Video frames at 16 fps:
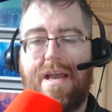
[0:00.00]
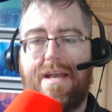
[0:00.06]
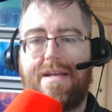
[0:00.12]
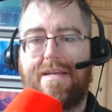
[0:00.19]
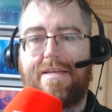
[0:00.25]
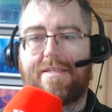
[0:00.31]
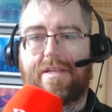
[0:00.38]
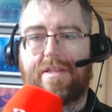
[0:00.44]

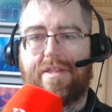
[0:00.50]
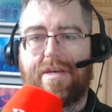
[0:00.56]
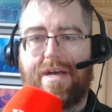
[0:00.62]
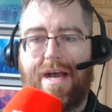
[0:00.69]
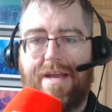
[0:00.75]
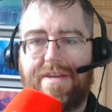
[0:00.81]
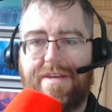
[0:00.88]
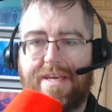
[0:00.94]
is the
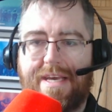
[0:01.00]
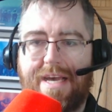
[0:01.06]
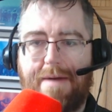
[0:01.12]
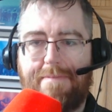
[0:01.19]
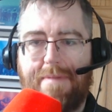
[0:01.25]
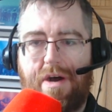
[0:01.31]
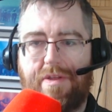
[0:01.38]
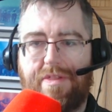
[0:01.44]
handicap
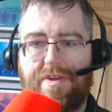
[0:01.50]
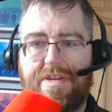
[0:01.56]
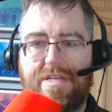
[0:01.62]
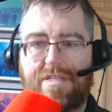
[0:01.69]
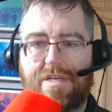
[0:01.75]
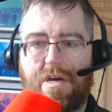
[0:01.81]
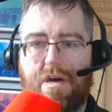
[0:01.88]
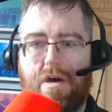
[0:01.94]
mark that
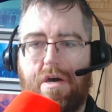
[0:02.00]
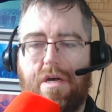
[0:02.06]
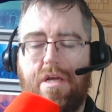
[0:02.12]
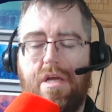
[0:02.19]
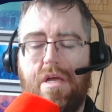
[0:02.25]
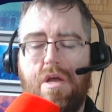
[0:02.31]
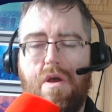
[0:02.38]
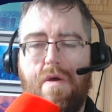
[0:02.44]
it's got.
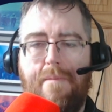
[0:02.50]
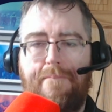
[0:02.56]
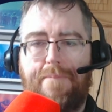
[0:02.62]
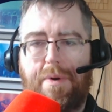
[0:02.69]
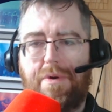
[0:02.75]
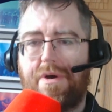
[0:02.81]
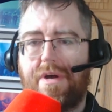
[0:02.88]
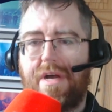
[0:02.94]

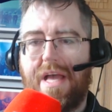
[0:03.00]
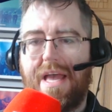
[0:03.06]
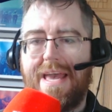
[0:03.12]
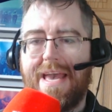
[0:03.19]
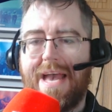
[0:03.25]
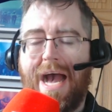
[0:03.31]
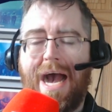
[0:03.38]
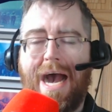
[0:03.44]
But
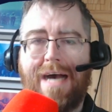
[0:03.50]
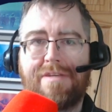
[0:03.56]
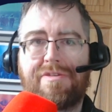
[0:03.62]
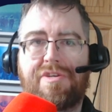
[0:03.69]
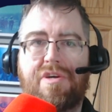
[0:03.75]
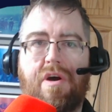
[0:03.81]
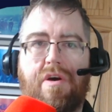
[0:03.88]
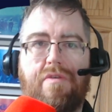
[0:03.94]
it
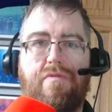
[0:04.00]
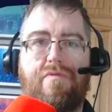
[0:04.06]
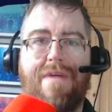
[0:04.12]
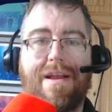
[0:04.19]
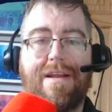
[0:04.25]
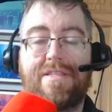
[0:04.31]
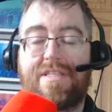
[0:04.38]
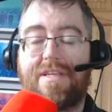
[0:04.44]
has gone
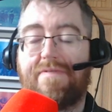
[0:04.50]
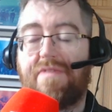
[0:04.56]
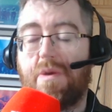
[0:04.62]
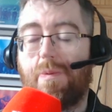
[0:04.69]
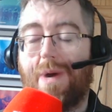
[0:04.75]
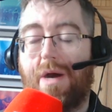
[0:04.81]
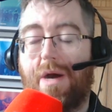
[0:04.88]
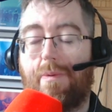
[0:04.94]

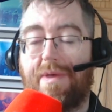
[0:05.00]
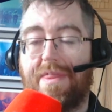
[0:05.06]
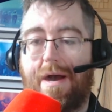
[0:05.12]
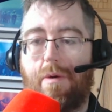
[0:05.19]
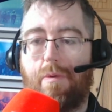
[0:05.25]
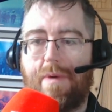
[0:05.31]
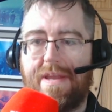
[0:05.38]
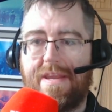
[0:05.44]
relatively well
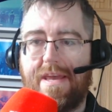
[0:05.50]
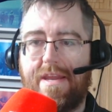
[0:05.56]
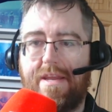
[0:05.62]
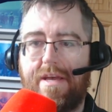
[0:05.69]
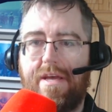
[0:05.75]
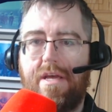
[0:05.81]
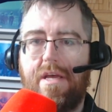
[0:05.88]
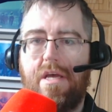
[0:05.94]
without
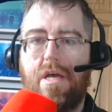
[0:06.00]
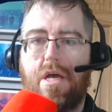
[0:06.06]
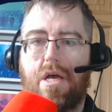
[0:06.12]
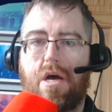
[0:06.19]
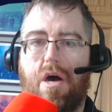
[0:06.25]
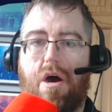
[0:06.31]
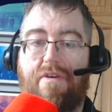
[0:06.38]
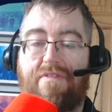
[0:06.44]
winning
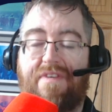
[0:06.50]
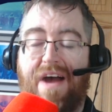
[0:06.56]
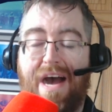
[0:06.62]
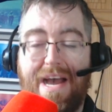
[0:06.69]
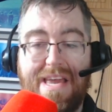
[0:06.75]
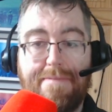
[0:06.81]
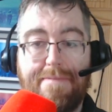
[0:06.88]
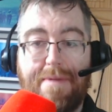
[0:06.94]
off
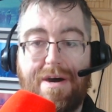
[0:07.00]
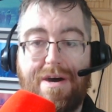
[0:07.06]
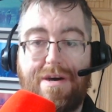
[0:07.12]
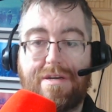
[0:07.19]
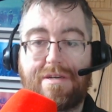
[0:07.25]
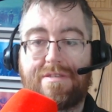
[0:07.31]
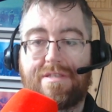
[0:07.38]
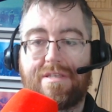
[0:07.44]
higher
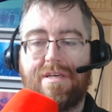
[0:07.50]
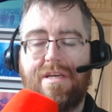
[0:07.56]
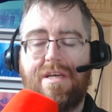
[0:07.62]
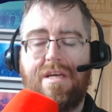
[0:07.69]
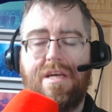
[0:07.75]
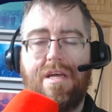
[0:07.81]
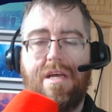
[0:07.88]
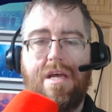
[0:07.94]
marks.
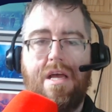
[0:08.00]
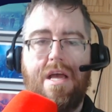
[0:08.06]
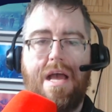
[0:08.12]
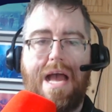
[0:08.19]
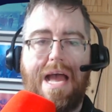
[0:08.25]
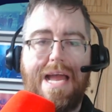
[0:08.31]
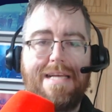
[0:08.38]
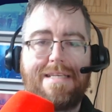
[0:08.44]

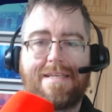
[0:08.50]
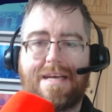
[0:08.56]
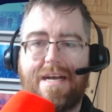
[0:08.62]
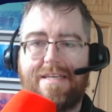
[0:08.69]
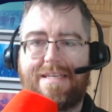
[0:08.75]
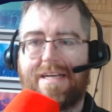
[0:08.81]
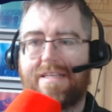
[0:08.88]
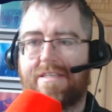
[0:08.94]
Is
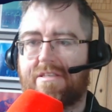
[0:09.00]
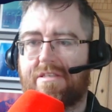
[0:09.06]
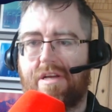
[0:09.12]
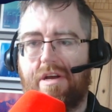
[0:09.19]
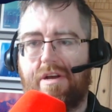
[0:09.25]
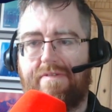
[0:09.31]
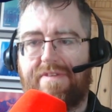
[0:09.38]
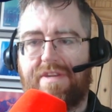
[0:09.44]
it a dead
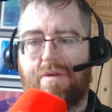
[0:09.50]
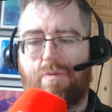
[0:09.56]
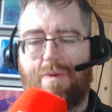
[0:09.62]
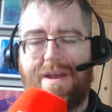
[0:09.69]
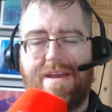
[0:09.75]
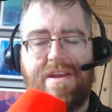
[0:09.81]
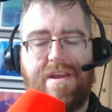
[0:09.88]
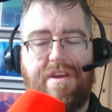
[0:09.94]
cert to
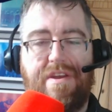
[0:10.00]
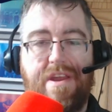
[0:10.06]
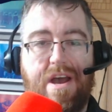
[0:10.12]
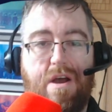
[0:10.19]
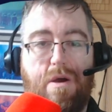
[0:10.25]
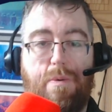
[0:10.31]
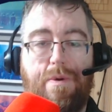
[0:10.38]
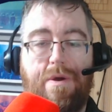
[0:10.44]
win?
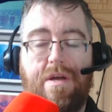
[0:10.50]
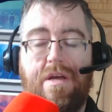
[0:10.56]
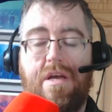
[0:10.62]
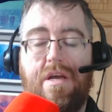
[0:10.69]
No.